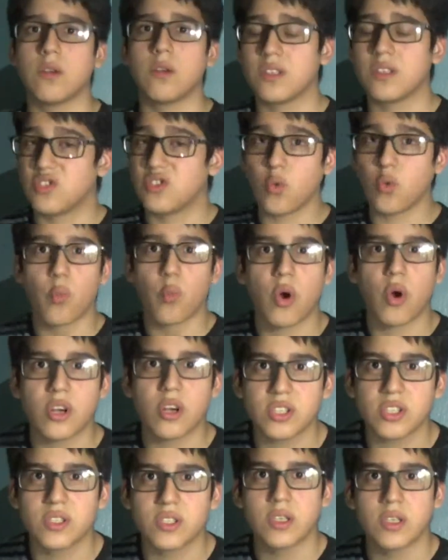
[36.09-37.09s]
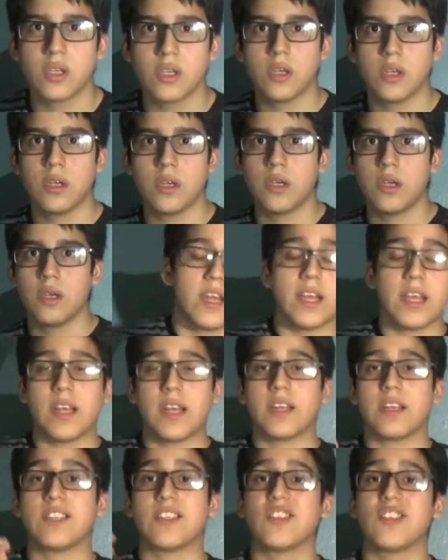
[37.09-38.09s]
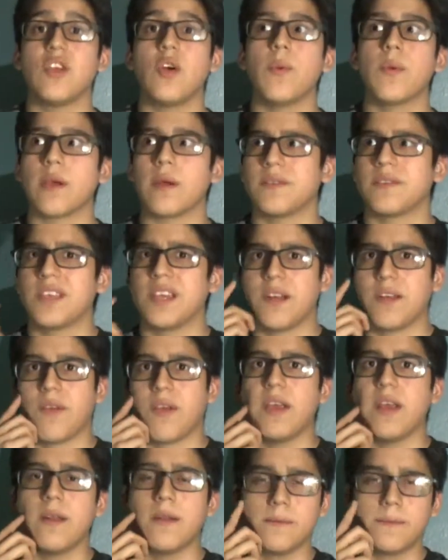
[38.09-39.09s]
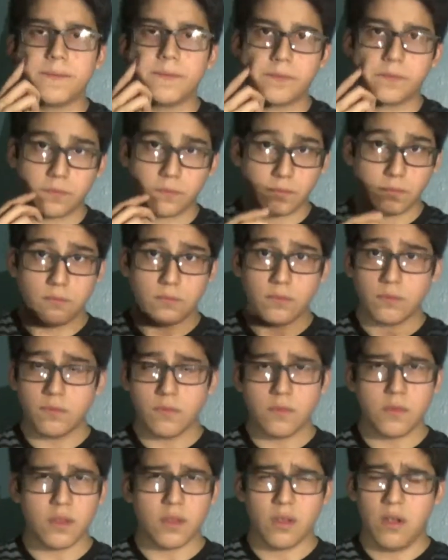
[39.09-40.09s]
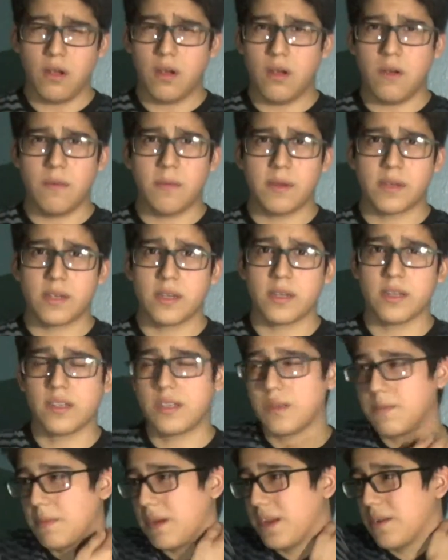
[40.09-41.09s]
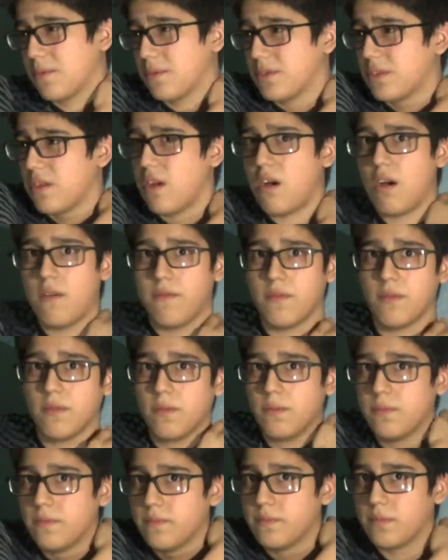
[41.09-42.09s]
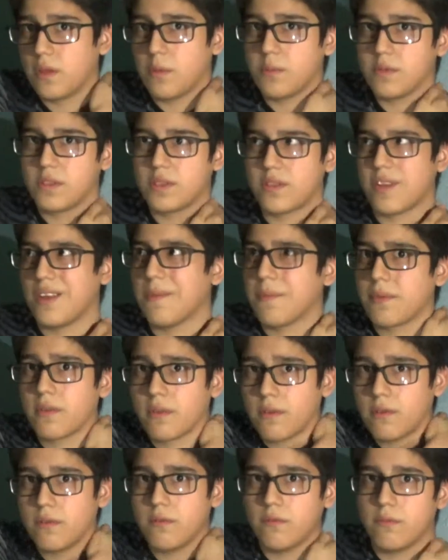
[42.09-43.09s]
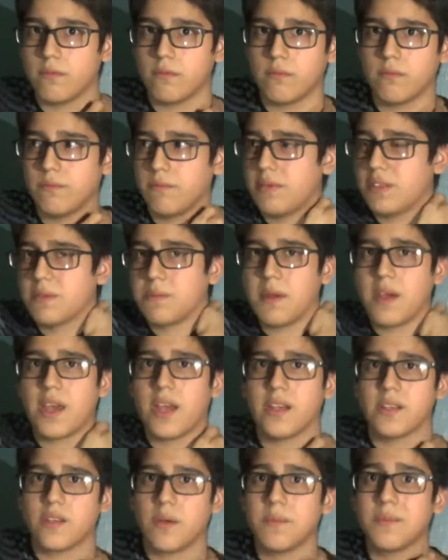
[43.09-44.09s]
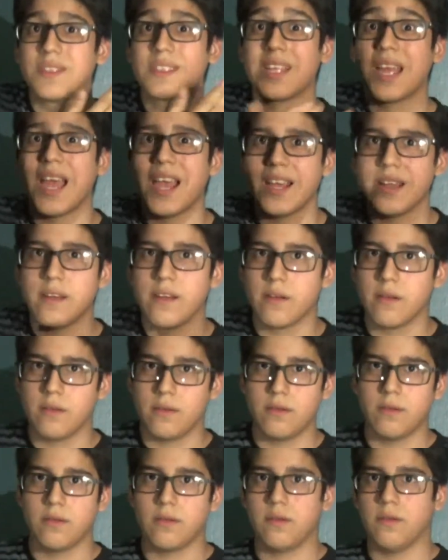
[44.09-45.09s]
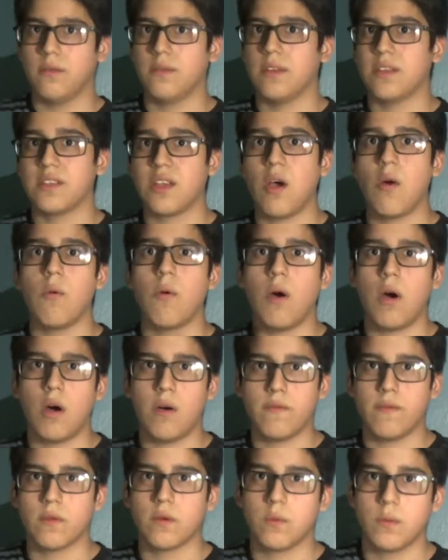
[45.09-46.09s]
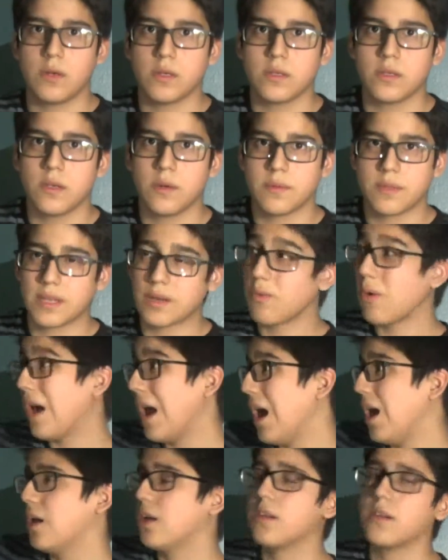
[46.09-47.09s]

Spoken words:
It's the worst. And it's snowing outside, right? Oh my goodness, man, it was awful. I almost slipped, bust my ass, I almost died. That's how awful it was. I was like, what?